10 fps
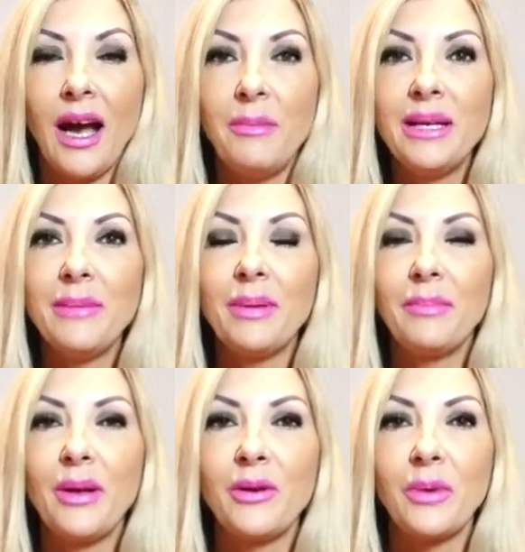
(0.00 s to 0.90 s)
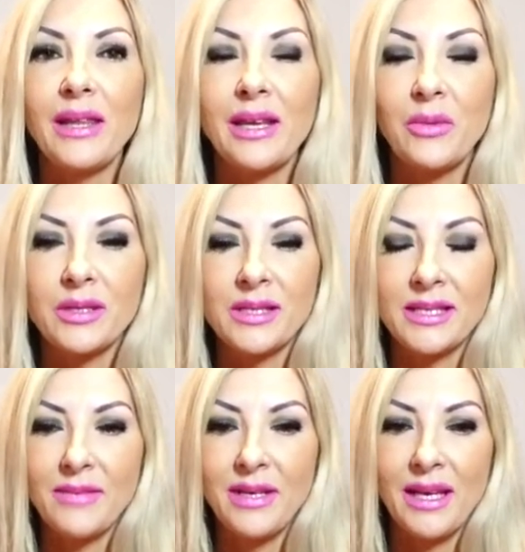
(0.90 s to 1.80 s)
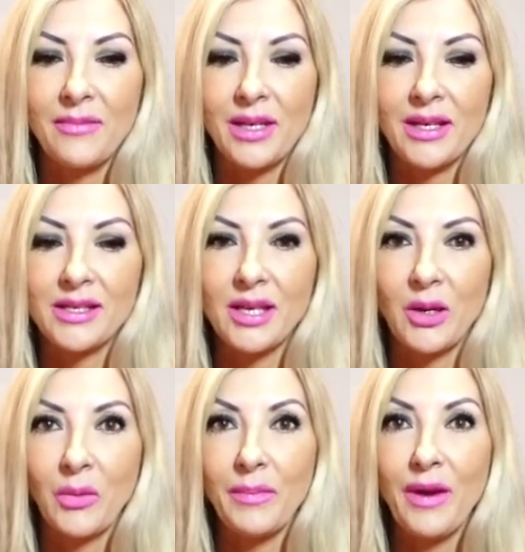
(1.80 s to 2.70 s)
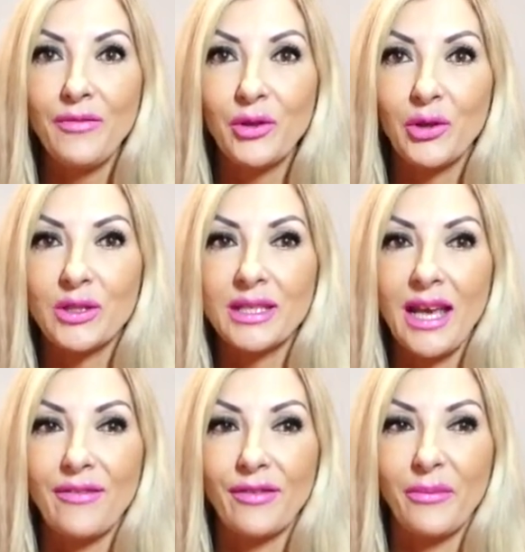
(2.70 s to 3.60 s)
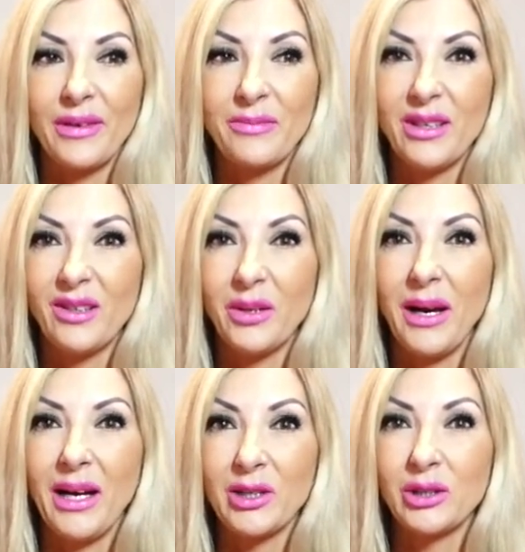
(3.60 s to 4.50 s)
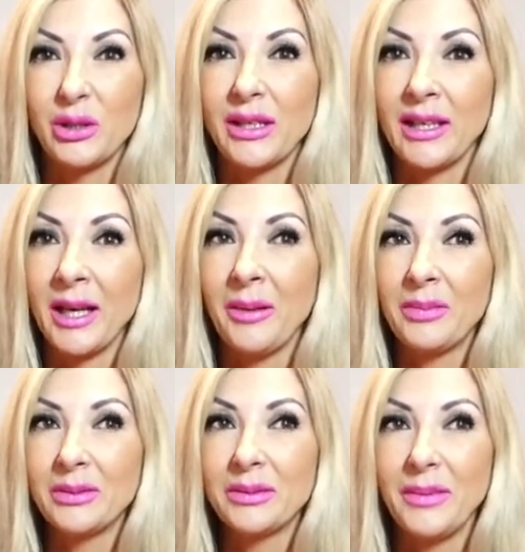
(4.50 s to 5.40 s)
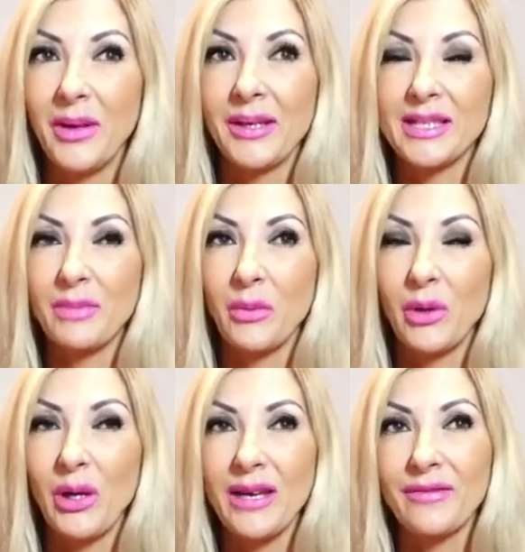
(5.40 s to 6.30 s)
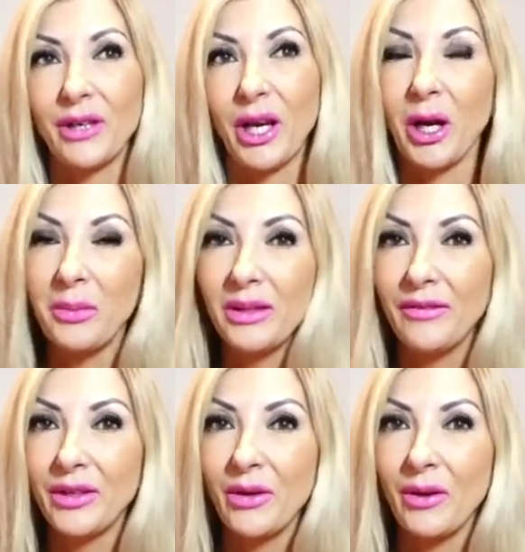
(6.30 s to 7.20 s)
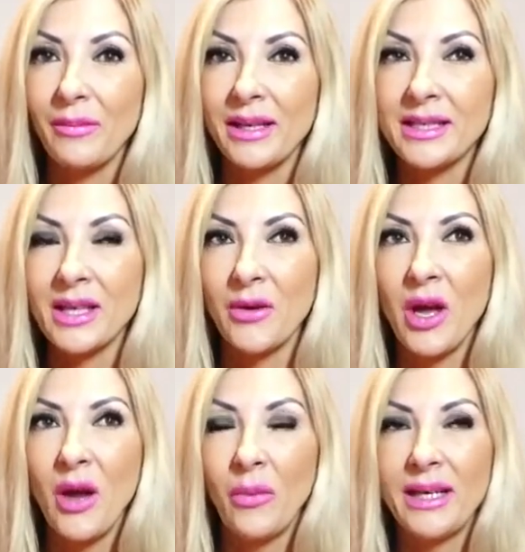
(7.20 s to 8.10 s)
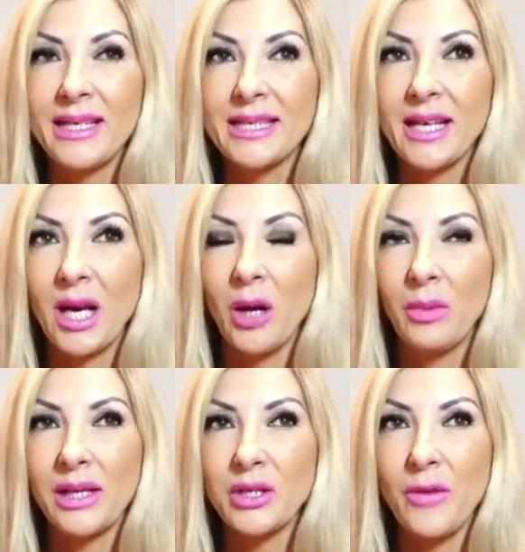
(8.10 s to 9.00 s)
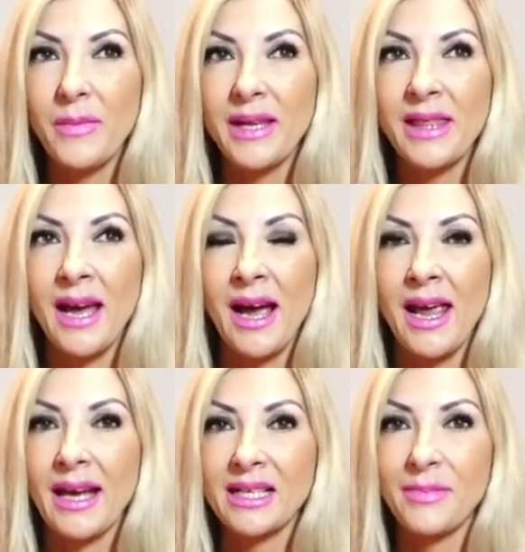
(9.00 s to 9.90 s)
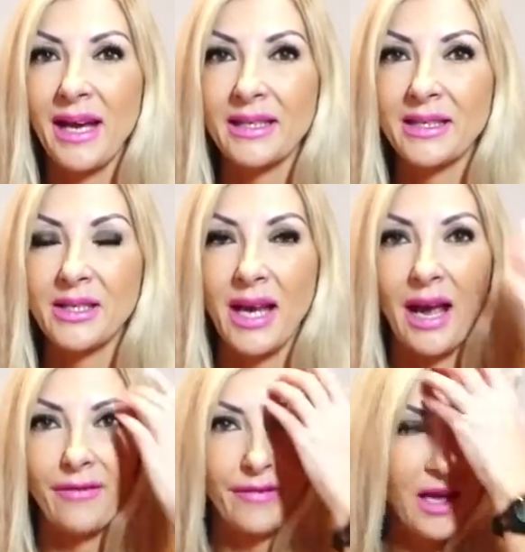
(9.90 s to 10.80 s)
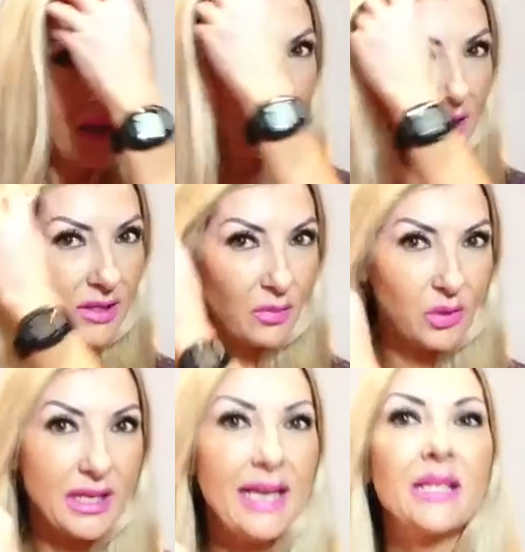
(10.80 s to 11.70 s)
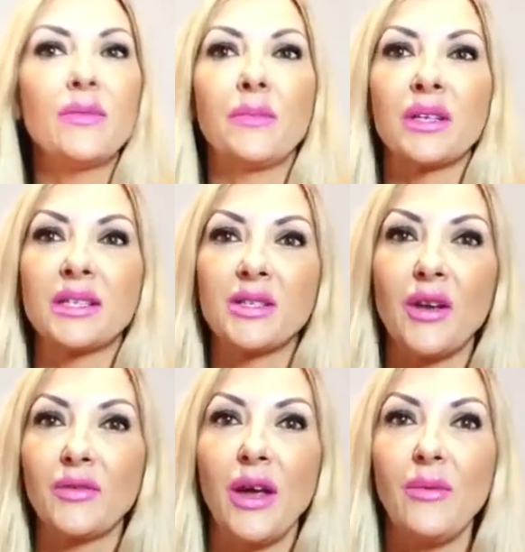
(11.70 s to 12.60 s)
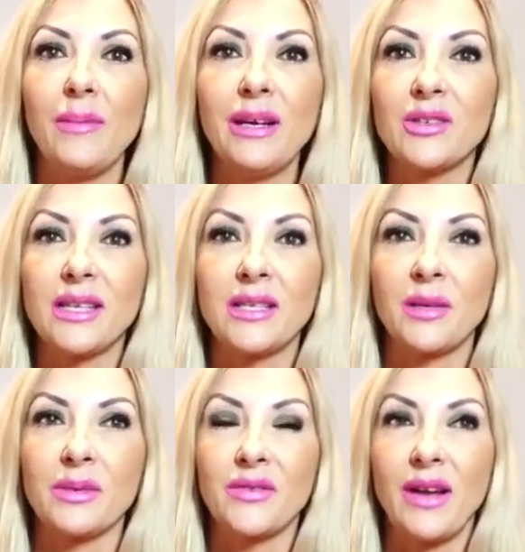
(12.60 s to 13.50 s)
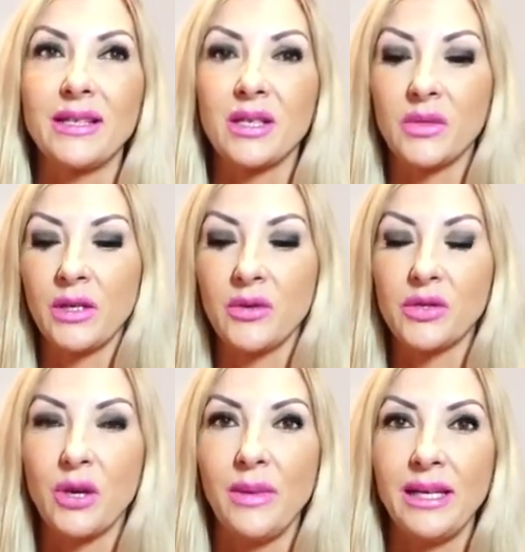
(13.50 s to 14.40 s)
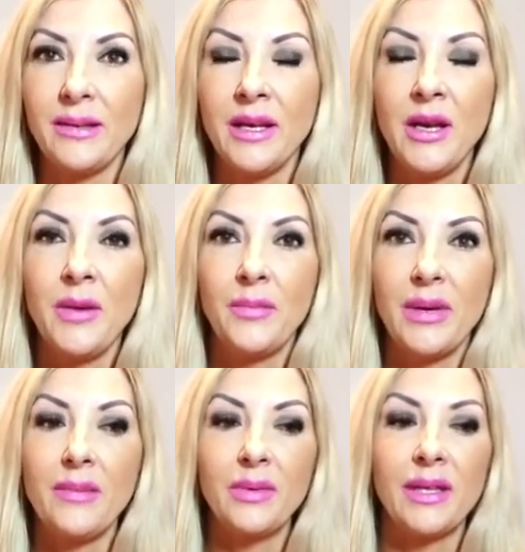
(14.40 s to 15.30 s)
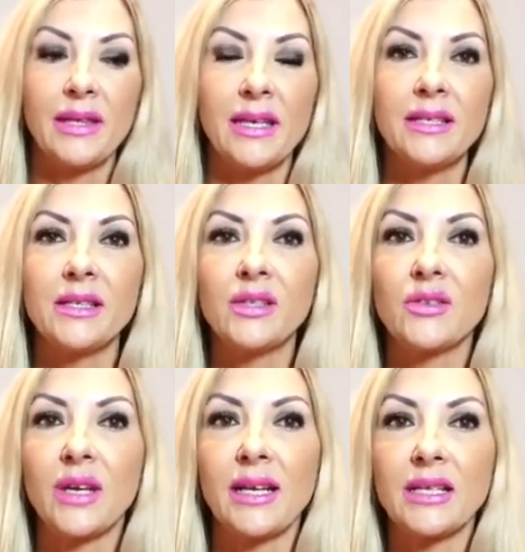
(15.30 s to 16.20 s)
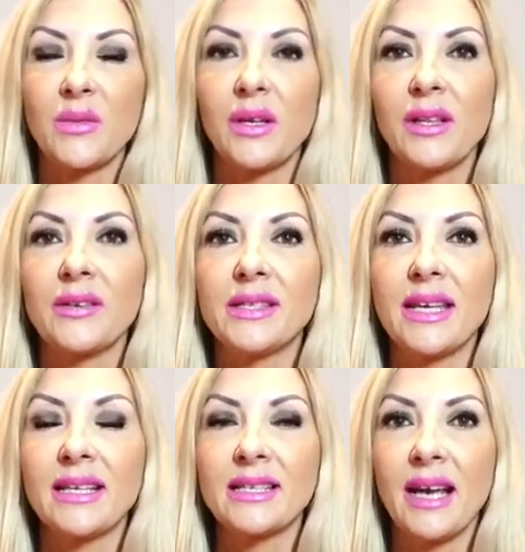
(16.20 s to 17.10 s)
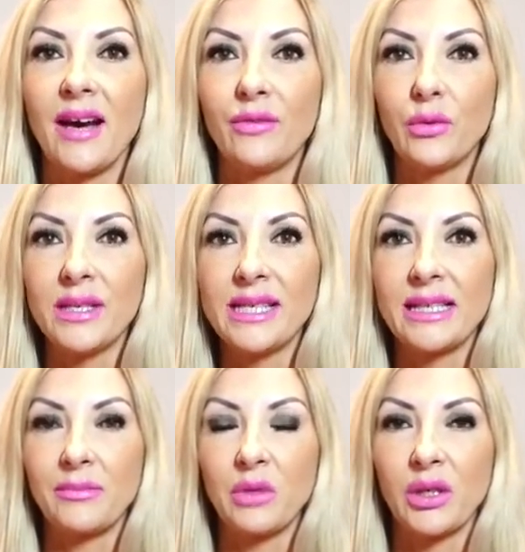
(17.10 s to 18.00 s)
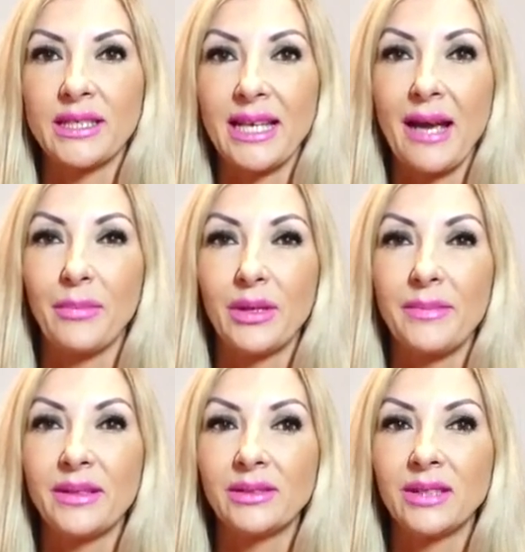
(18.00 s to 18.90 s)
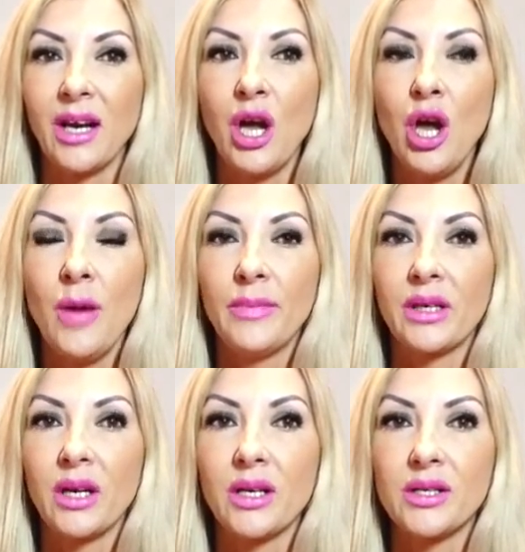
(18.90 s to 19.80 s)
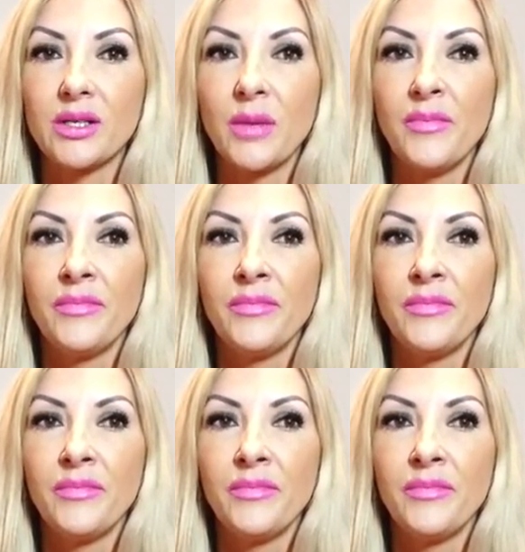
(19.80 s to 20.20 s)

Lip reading: I'm a little bit blown away that he wants to see me again because we both look good together and we are quite a good looking couple, to be honest, but we're not even a couple, if you know what I mean. So when I say couple, I don't mean that I expect to have loads more dates with him because I don't know. We might just end up as friends because we know so many people in the industry, and it's one of those things that I've always said I'm not going to date a bodybuilder because